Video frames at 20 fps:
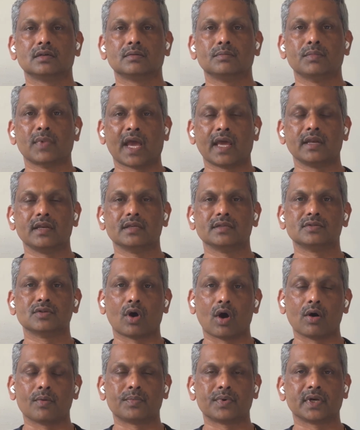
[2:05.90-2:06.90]
manage,
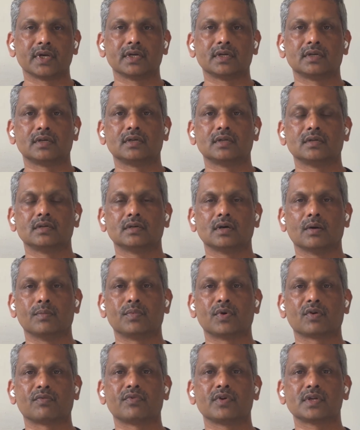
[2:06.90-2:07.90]
operate a
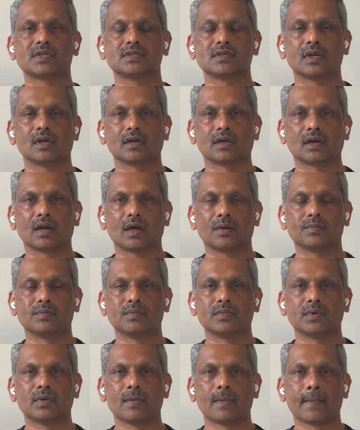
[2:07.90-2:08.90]
professional club
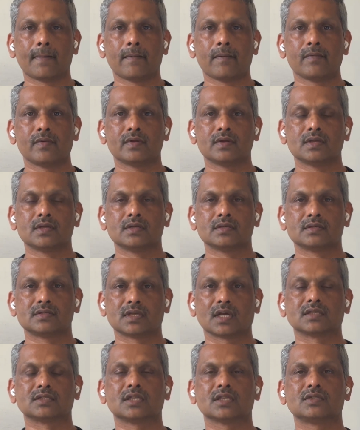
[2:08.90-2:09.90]

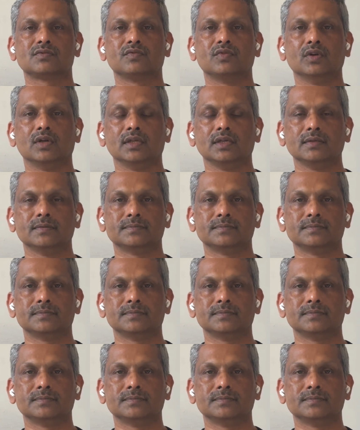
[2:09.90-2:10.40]
successfully.